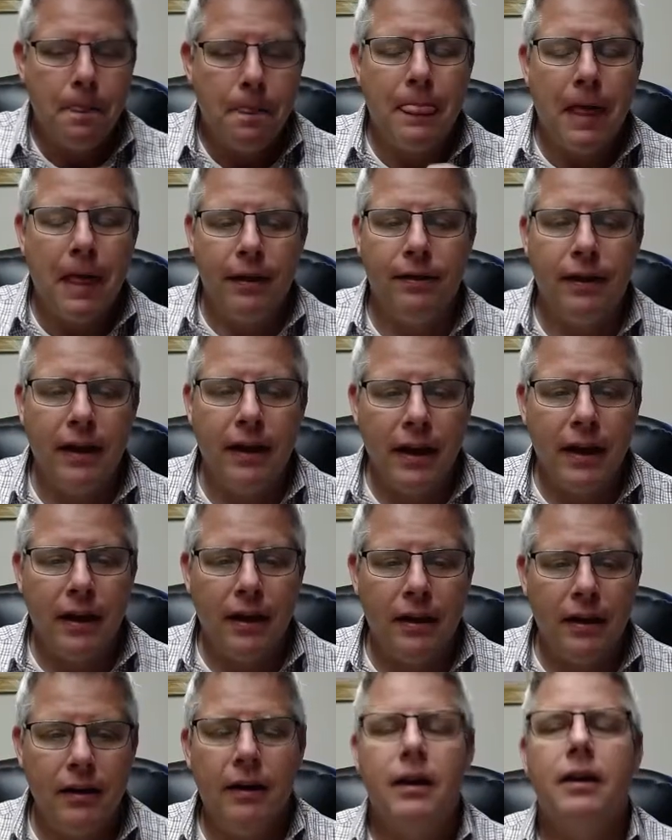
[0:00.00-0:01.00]
And
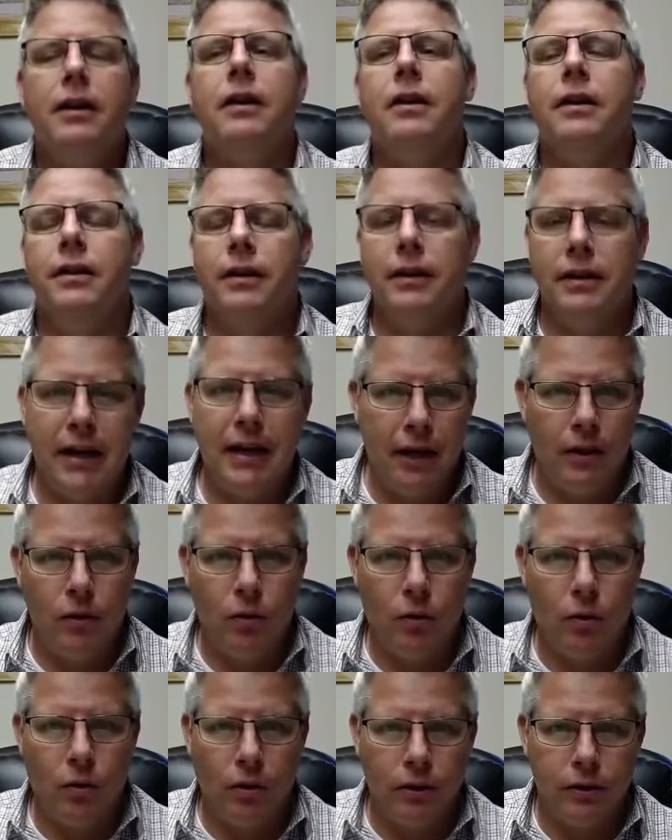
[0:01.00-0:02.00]
then the ten
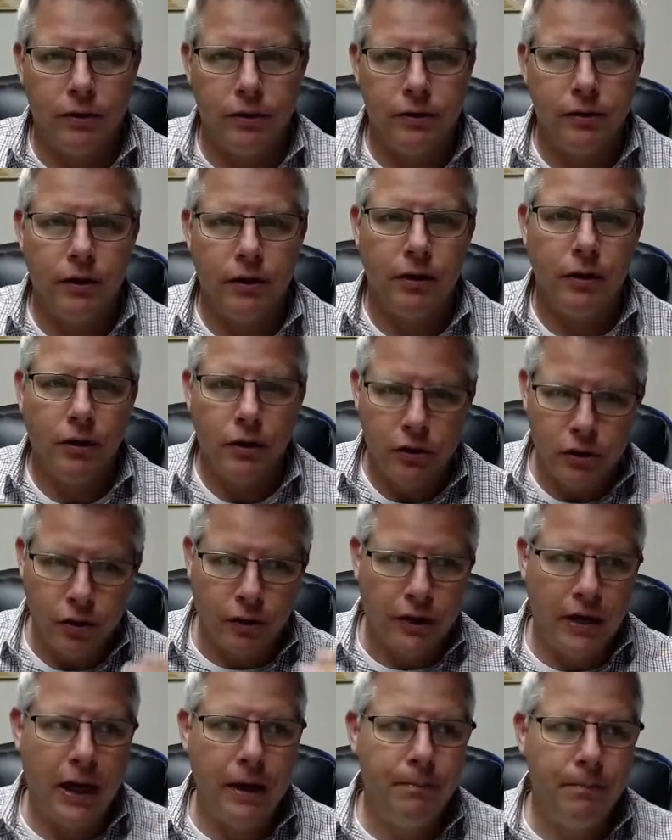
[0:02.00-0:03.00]
horns. So
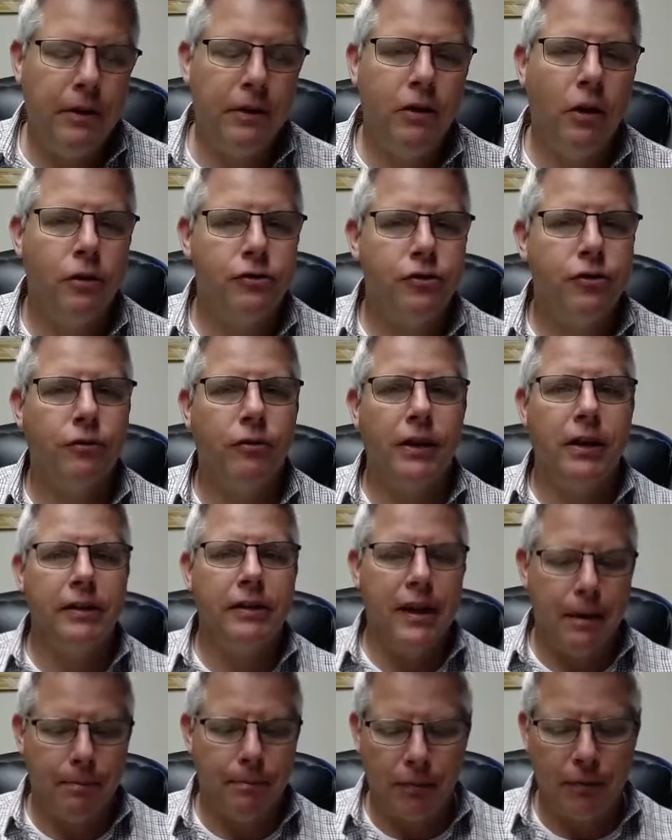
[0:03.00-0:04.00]
keeping those three
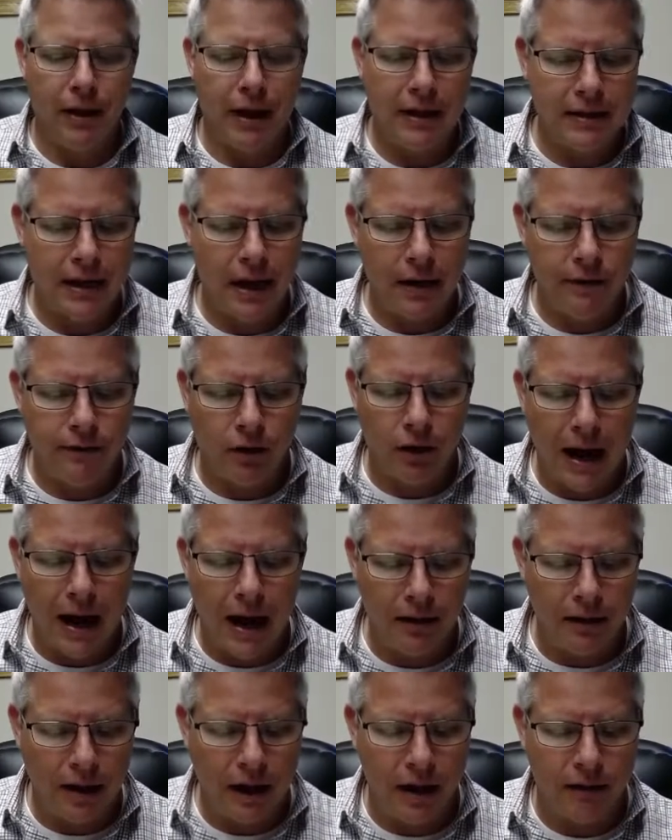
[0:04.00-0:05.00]
separate, that's kind of our
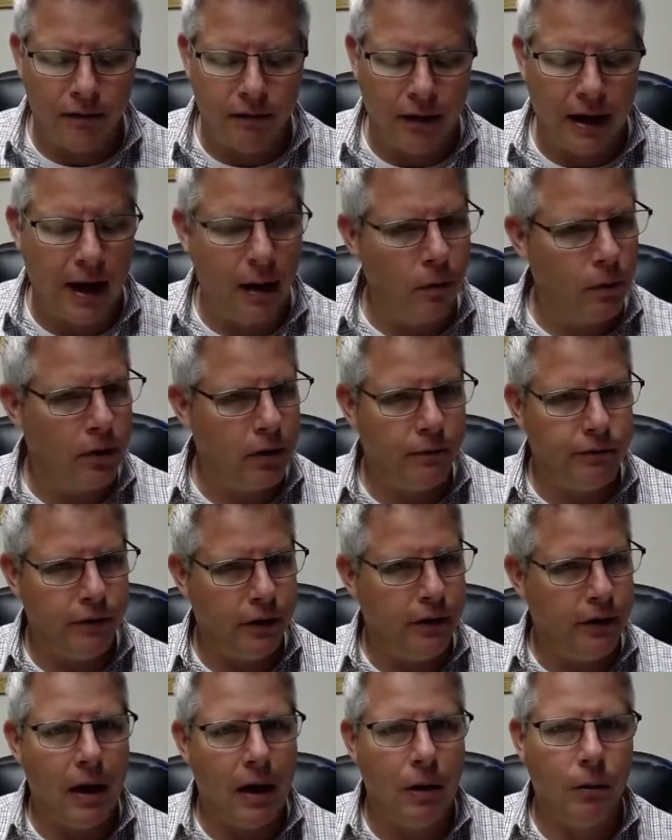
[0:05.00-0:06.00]
outline for how we're going to
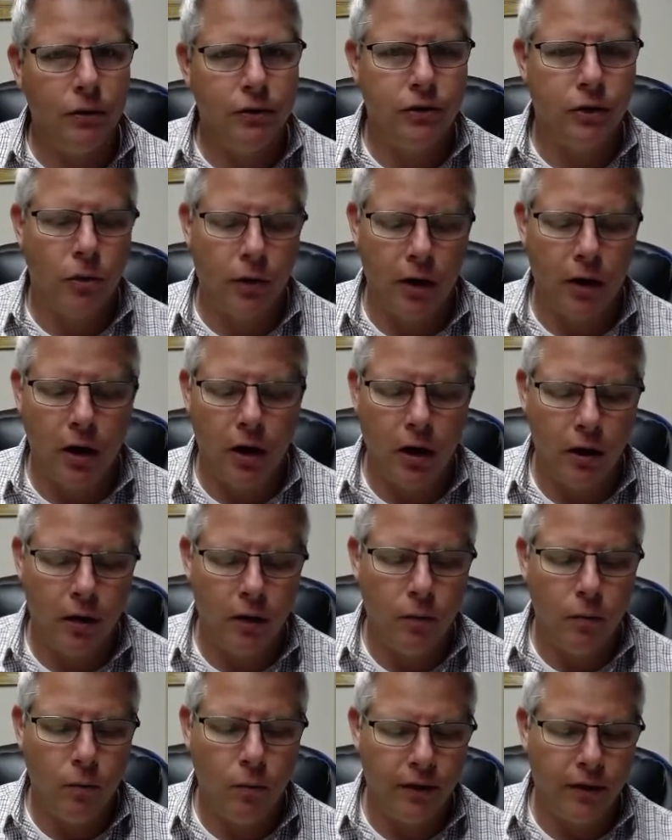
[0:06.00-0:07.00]
figure out what's going on
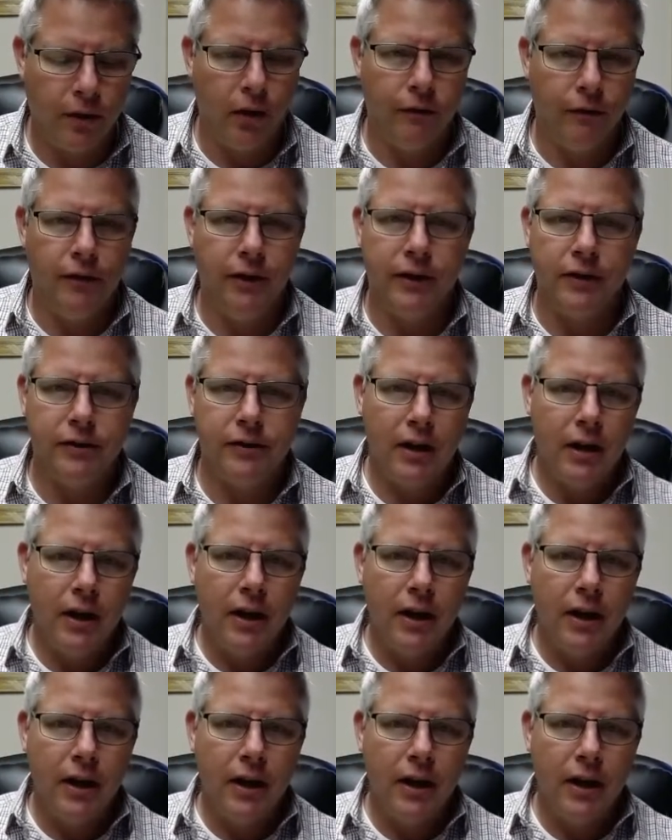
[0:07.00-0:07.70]
with all of this.